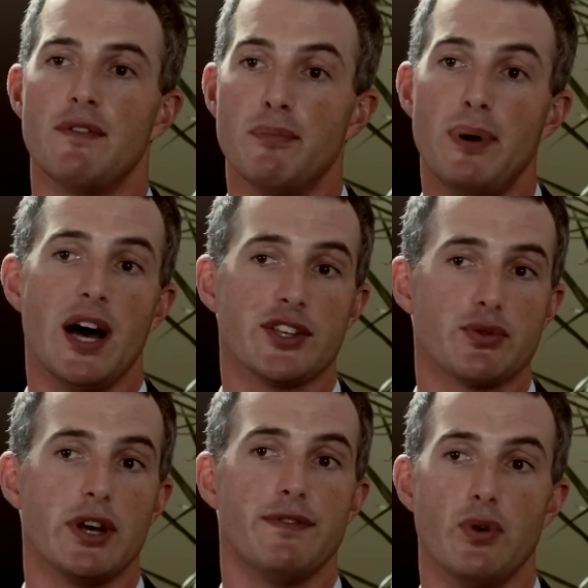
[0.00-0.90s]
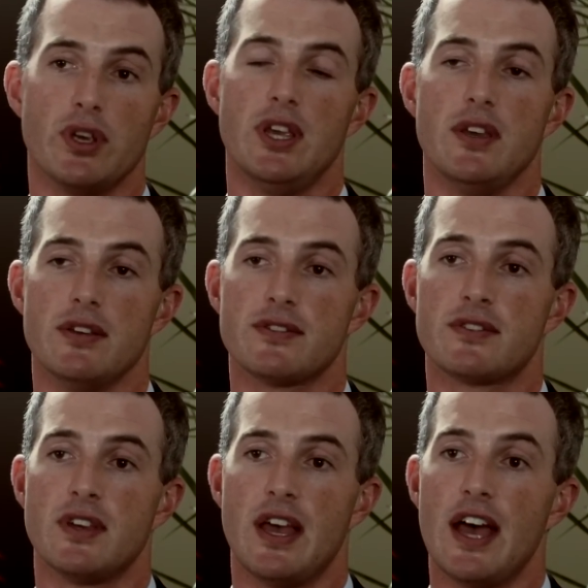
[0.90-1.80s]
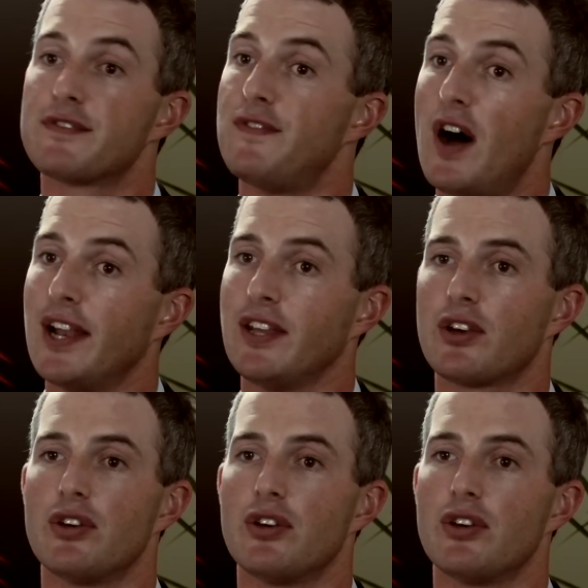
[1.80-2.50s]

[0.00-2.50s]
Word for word: for the past three to four years has finally